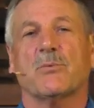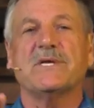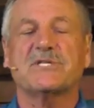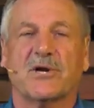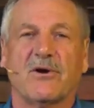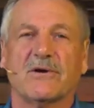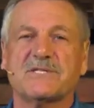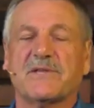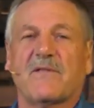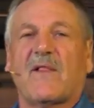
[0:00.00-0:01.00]
return
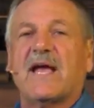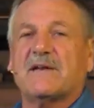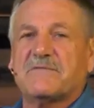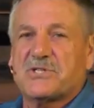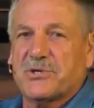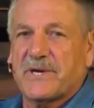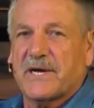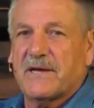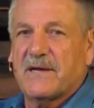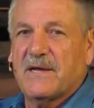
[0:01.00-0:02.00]
to the land of Judah,